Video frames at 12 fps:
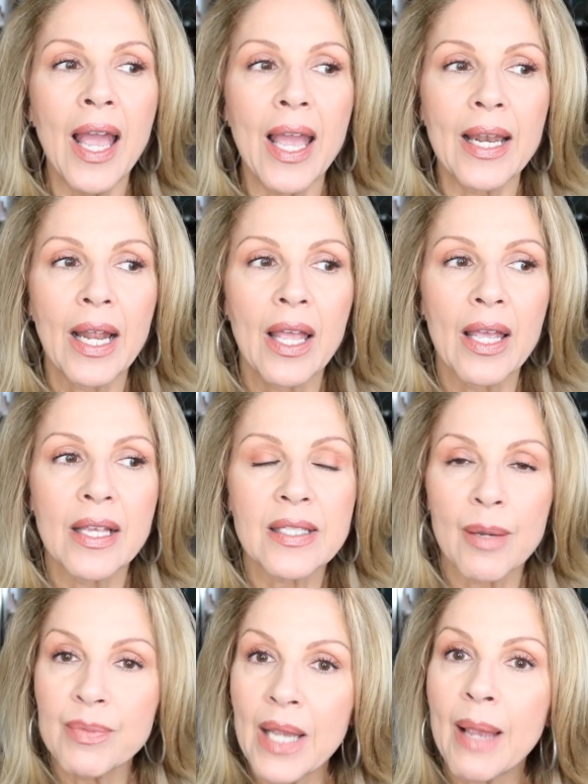And I
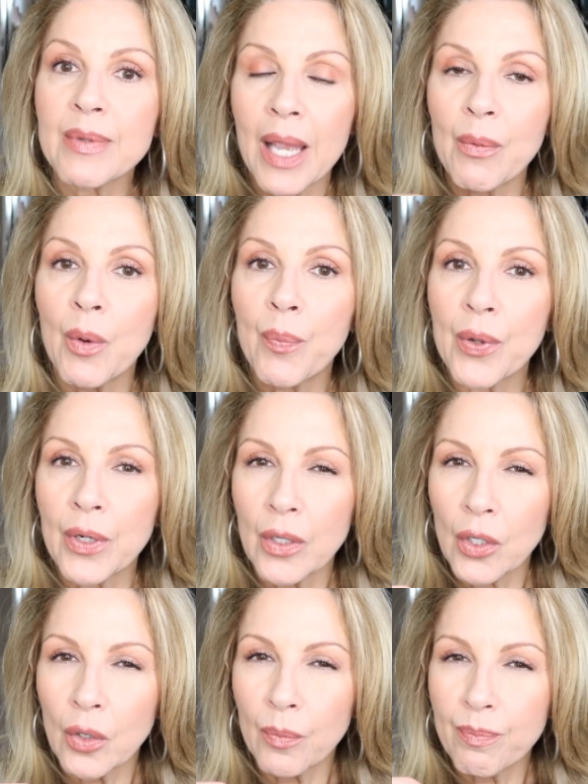sometimes I will put a
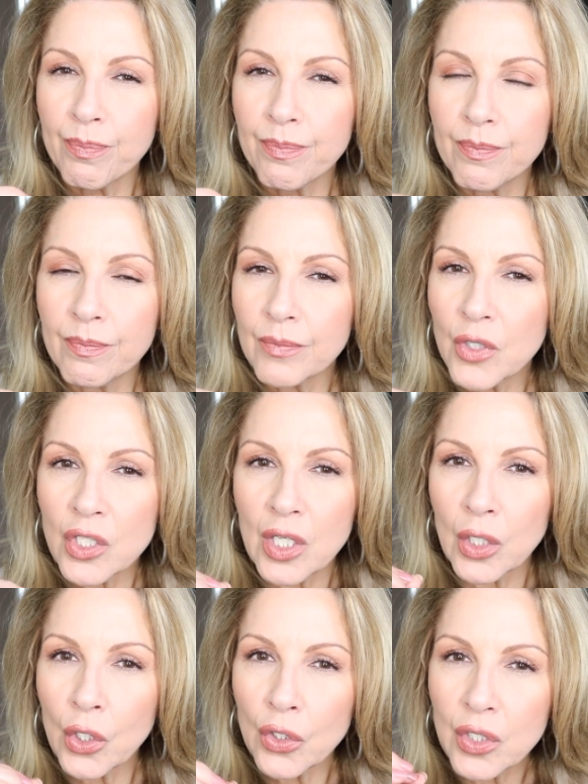little, just
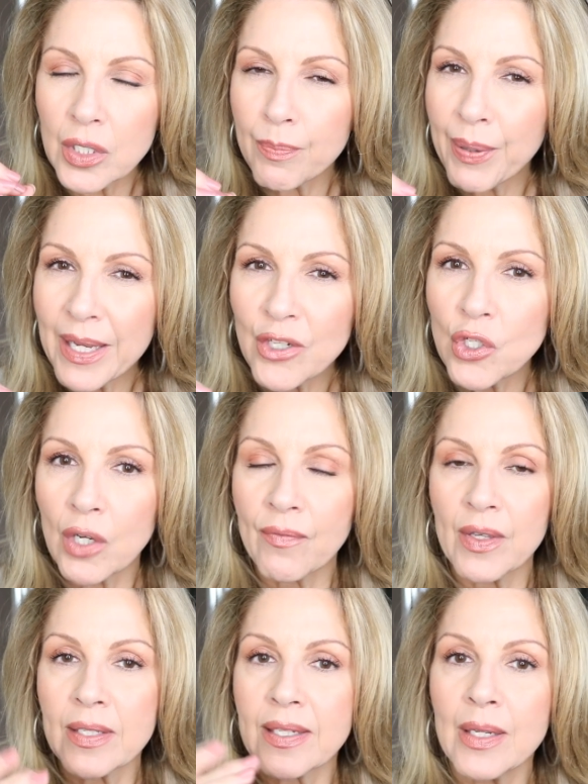a little pinch
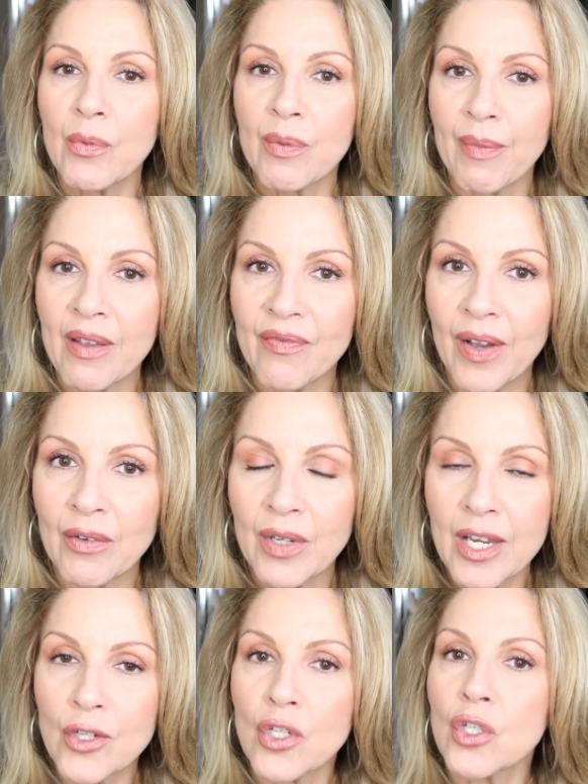of this in with my
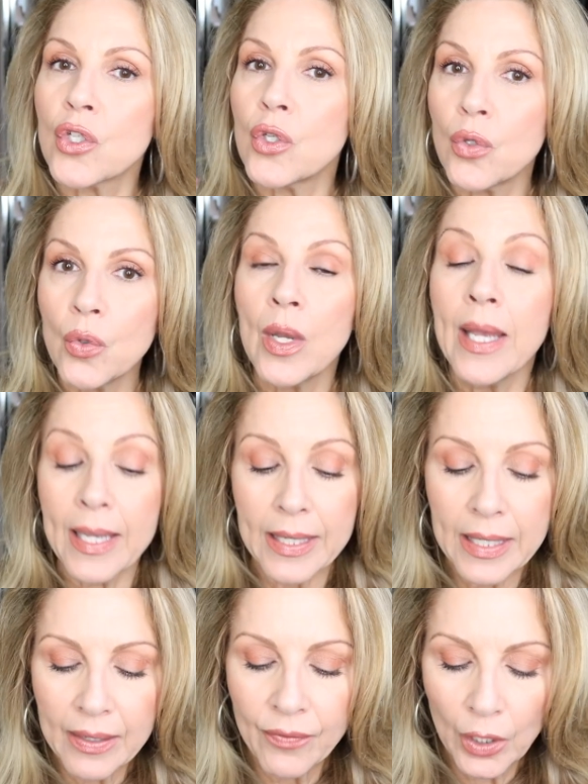foundation to
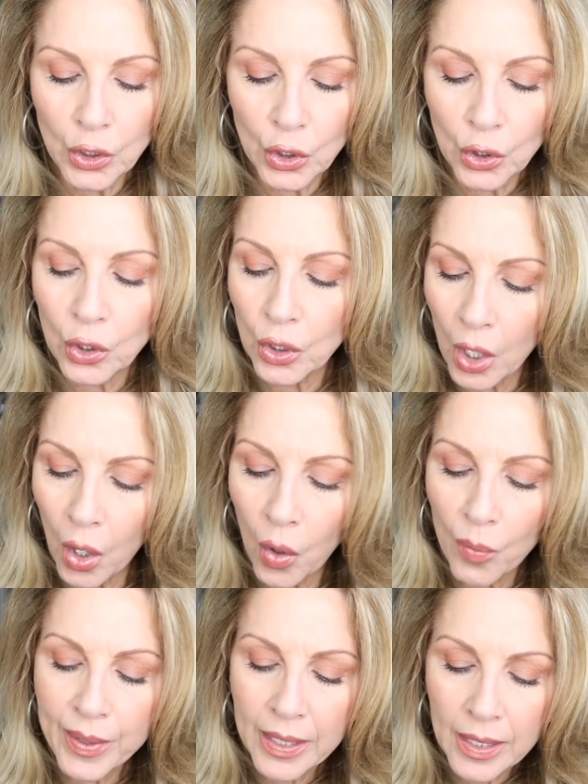give a little
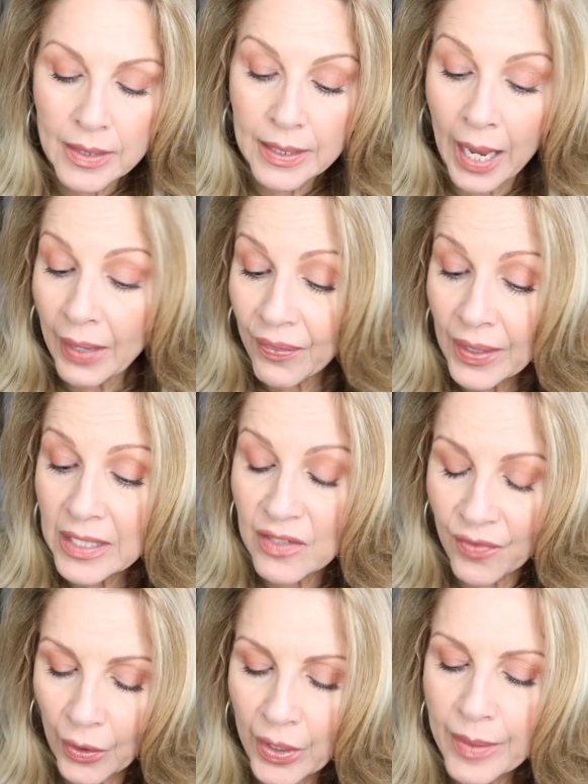glow, because I think
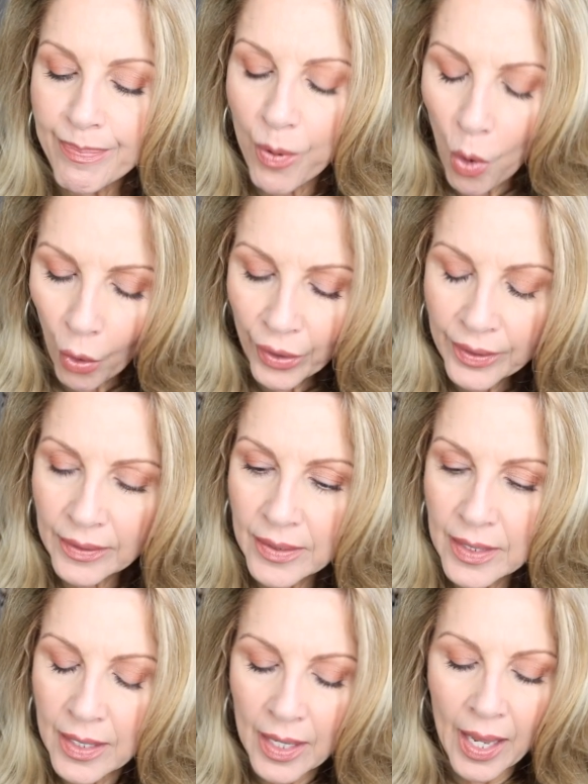it's very
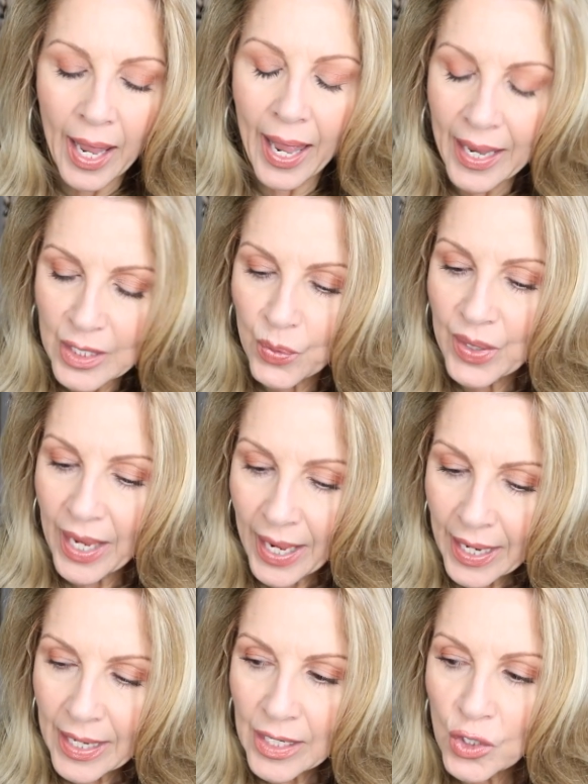important as we
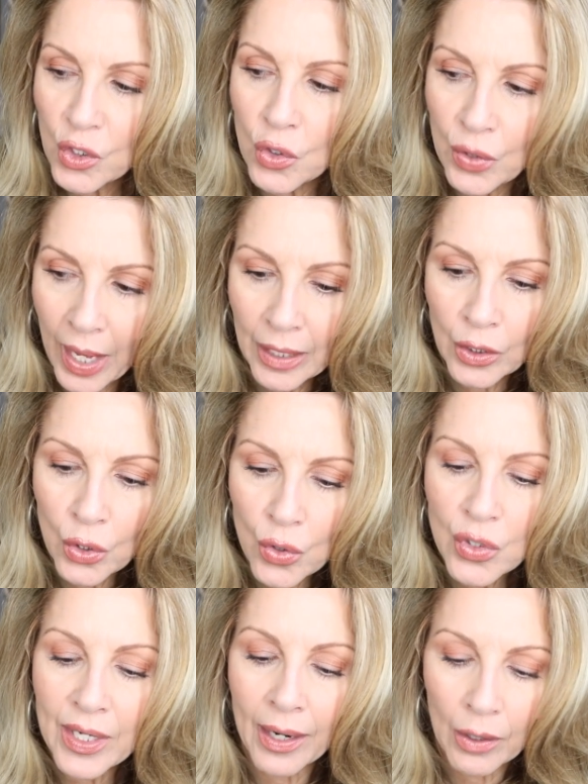age to not
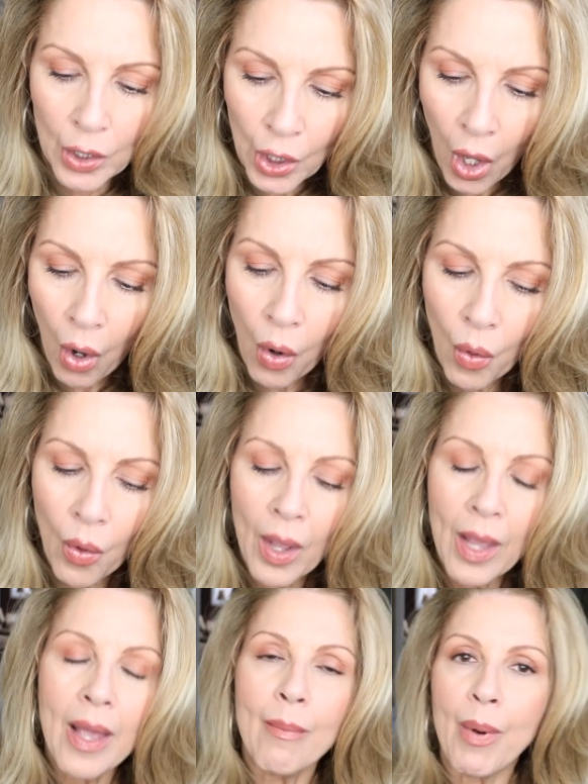lose our glow,
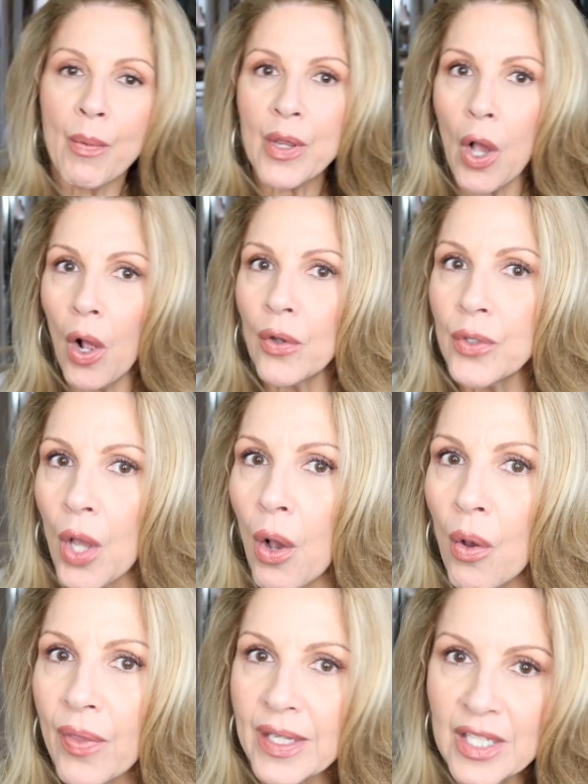but we all
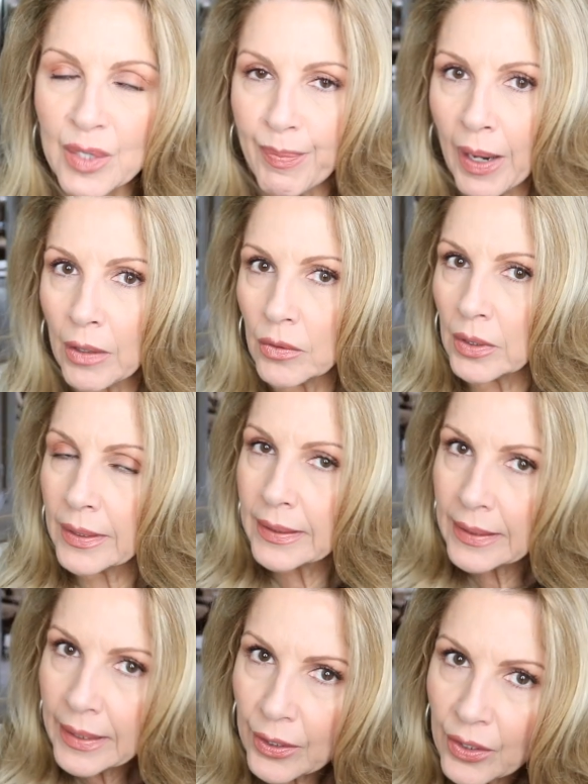know that sparkle and
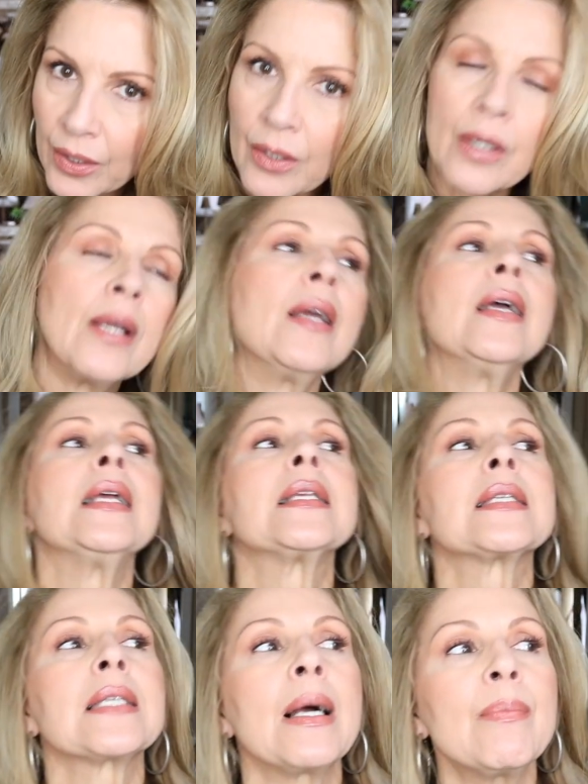glitter
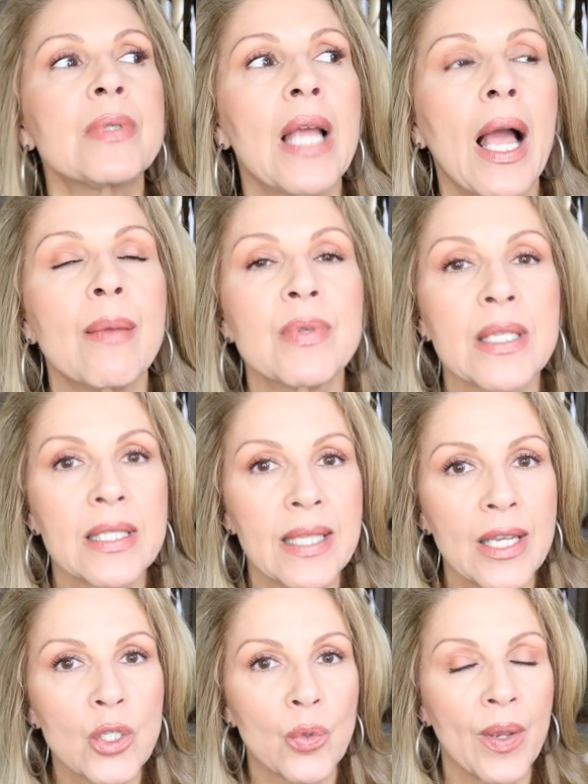sometimes
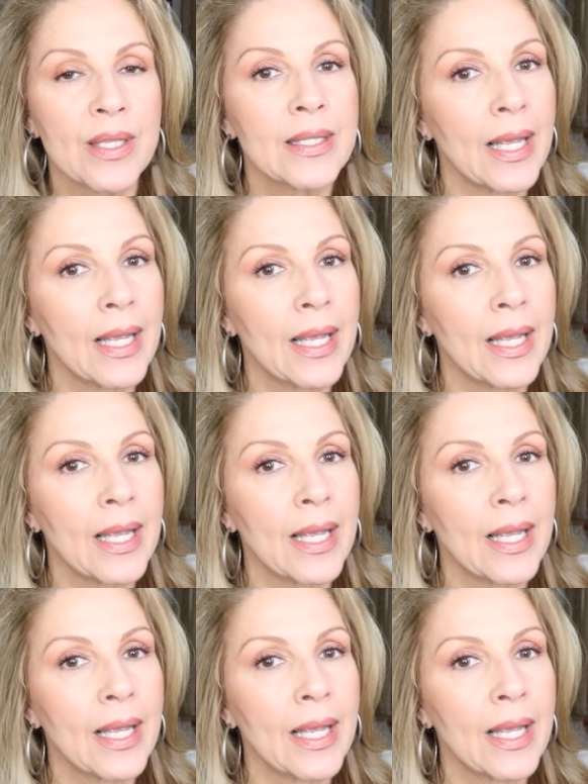accentuates.